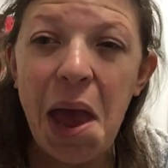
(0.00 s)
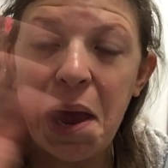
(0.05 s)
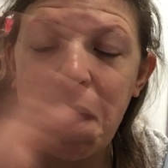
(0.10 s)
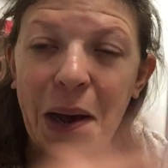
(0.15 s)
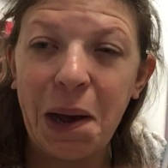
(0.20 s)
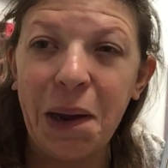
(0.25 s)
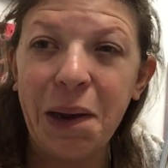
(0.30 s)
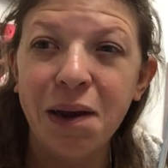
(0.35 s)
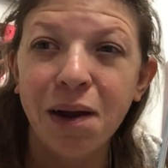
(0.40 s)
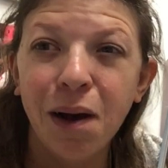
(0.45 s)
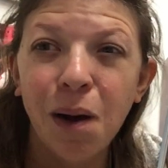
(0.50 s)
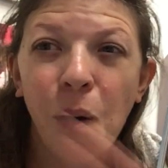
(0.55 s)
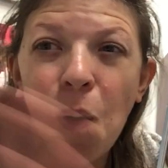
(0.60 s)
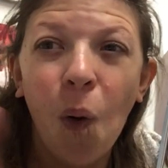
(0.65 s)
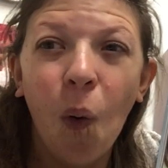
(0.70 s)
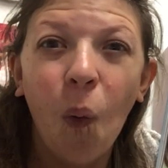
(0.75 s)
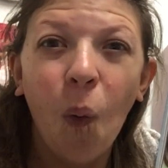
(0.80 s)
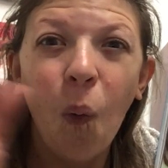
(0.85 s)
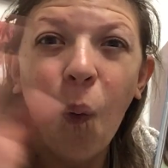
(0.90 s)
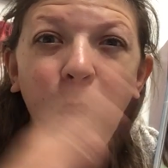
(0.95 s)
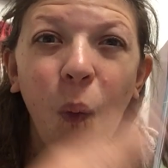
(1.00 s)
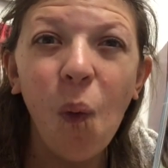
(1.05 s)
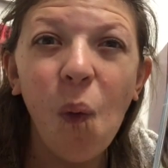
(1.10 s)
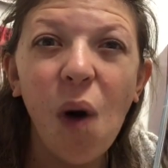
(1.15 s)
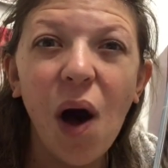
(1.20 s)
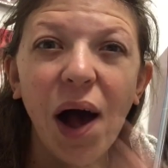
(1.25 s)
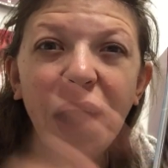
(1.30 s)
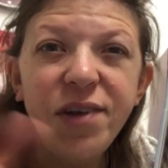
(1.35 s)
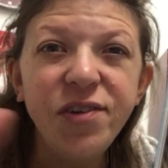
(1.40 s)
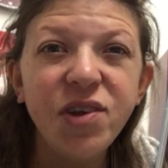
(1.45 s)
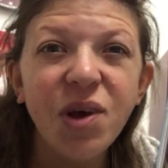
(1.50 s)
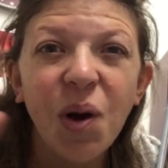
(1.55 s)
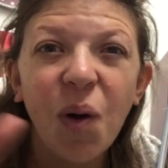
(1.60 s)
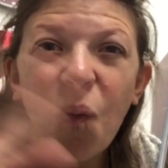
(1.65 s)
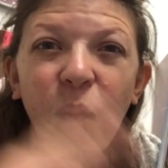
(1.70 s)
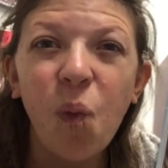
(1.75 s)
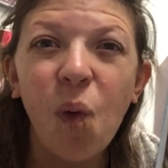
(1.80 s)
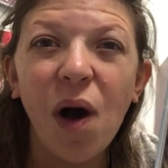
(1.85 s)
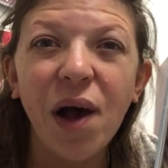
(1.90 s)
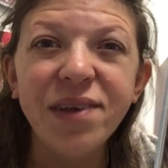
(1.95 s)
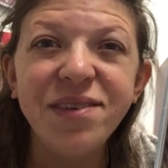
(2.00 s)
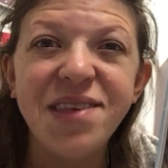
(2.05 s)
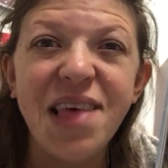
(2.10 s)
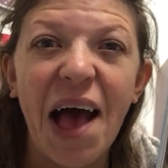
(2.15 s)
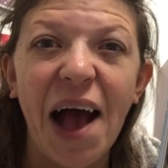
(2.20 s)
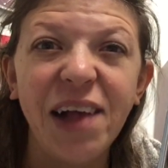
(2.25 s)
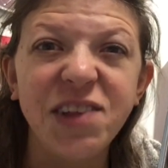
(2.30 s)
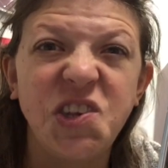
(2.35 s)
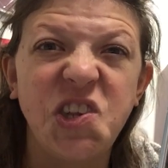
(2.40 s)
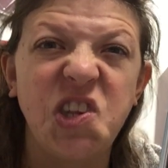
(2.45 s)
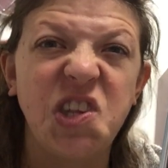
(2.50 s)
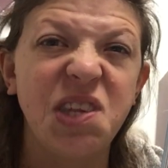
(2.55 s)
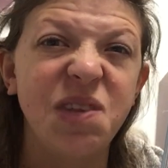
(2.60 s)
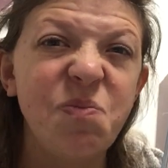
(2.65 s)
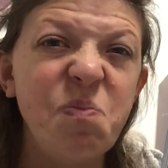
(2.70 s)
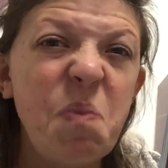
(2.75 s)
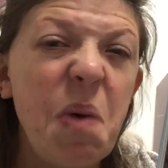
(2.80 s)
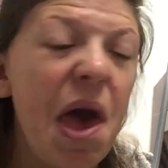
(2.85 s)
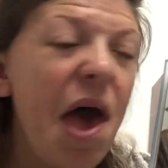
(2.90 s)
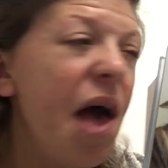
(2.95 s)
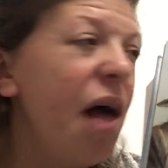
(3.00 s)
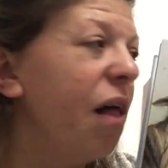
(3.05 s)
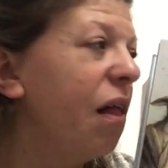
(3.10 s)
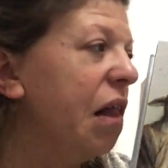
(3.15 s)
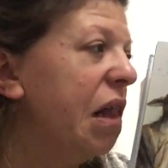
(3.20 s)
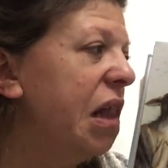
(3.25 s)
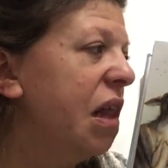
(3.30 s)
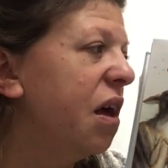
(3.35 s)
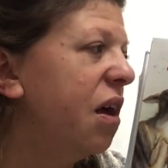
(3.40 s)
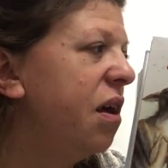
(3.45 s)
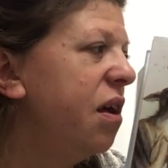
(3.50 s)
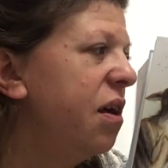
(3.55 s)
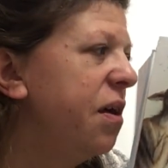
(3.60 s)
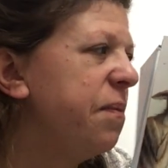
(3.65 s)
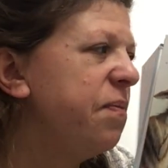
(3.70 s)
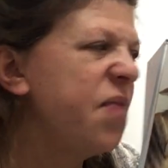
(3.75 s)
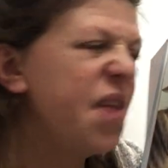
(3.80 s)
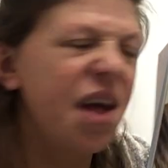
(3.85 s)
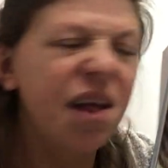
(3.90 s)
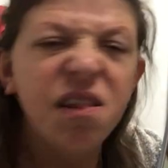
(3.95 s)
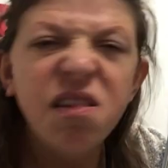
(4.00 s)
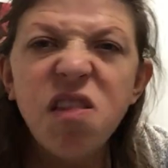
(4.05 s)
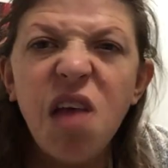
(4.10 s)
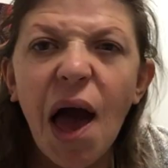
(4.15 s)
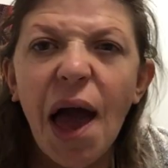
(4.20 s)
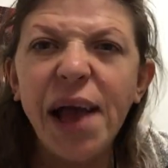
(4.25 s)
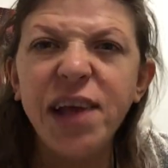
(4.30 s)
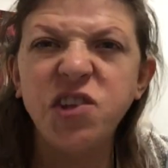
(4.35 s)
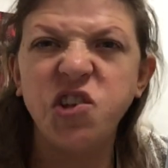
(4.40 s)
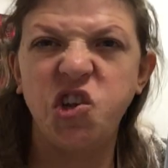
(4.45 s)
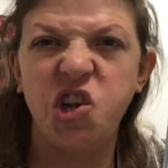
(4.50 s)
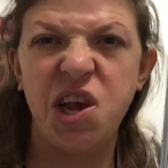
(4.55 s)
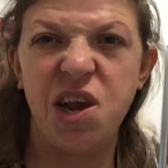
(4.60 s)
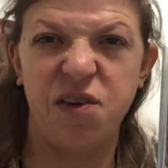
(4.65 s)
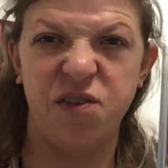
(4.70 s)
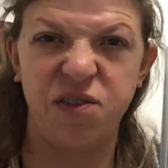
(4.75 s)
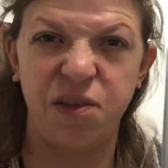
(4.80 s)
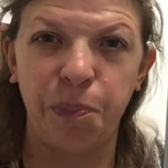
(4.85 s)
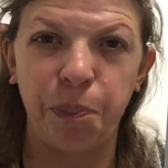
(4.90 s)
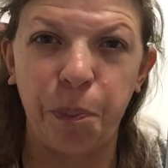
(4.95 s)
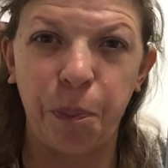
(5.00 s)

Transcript: Man, what was that smell? Last year's